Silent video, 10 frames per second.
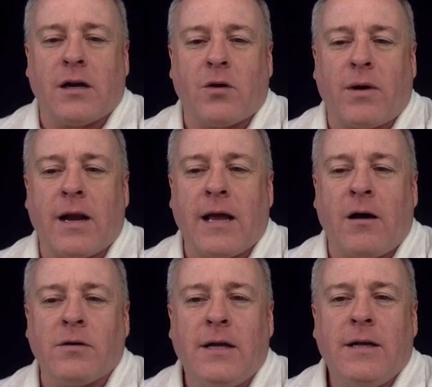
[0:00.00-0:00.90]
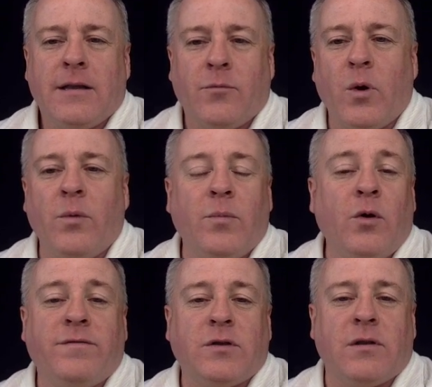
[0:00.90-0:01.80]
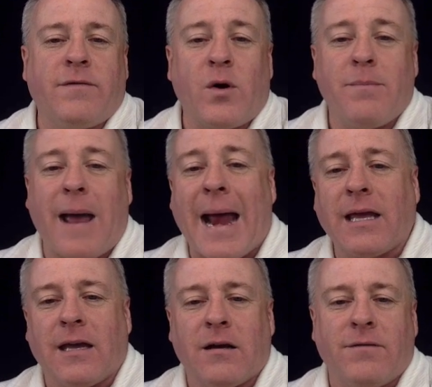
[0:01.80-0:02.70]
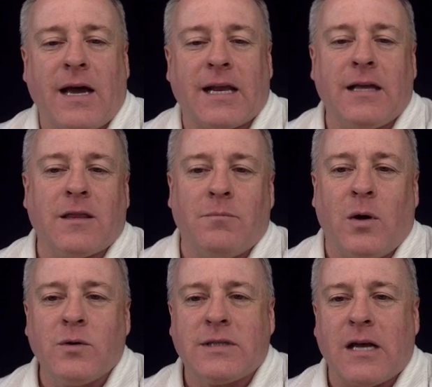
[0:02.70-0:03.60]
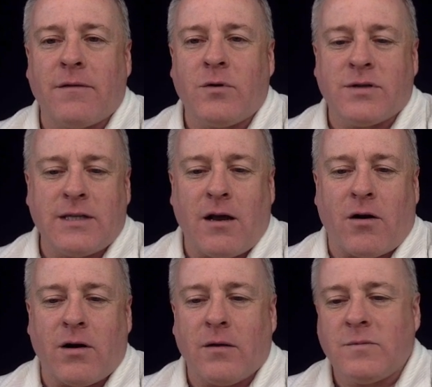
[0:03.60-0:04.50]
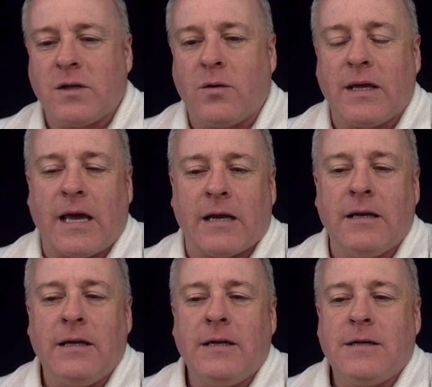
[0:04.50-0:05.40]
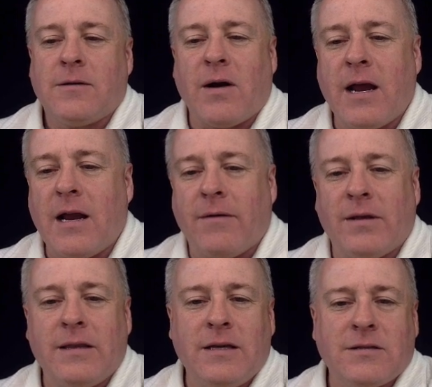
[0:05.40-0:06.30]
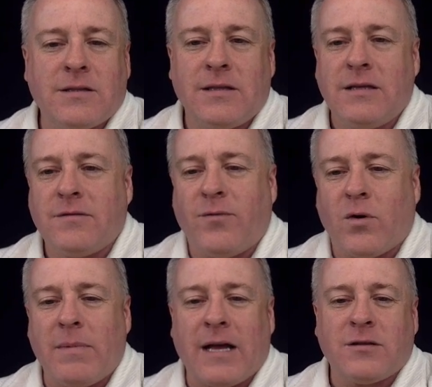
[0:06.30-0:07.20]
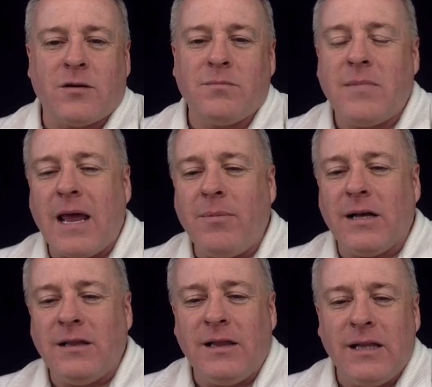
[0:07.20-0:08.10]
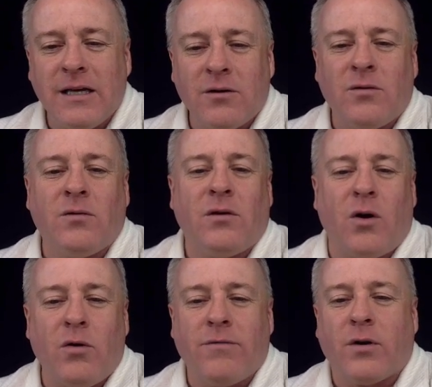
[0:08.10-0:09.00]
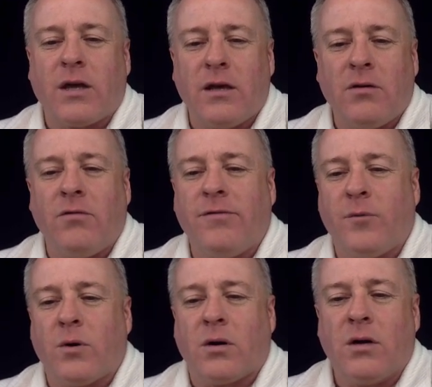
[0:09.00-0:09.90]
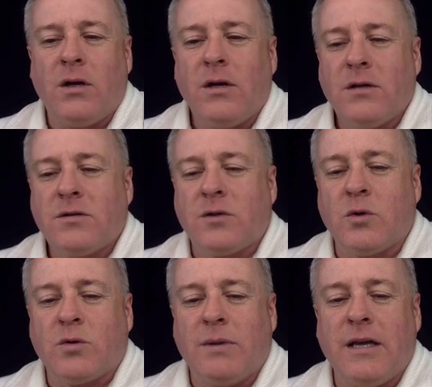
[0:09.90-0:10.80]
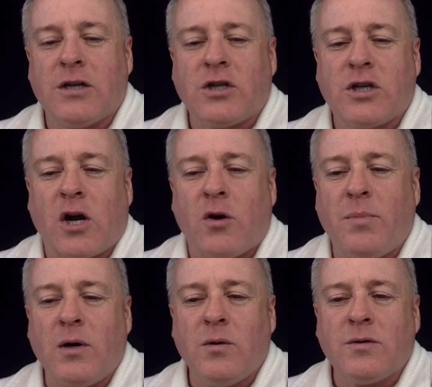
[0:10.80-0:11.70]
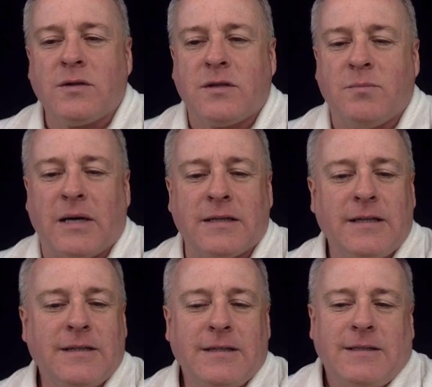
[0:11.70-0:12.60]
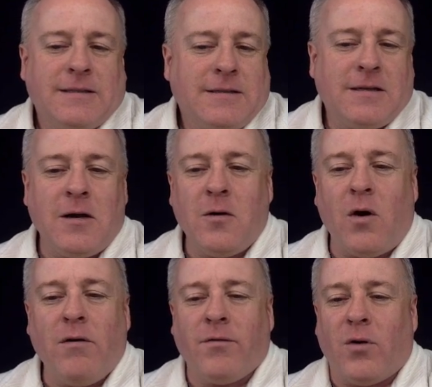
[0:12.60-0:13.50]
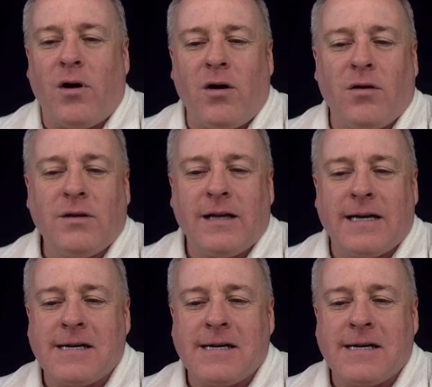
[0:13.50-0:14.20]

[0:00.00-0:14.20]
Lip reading: of grayed out. Then we will move to the very back end of how to get the most out of your CRM. So again, right, I mean these formats are maybe a little overkill for social media share posts, but overall,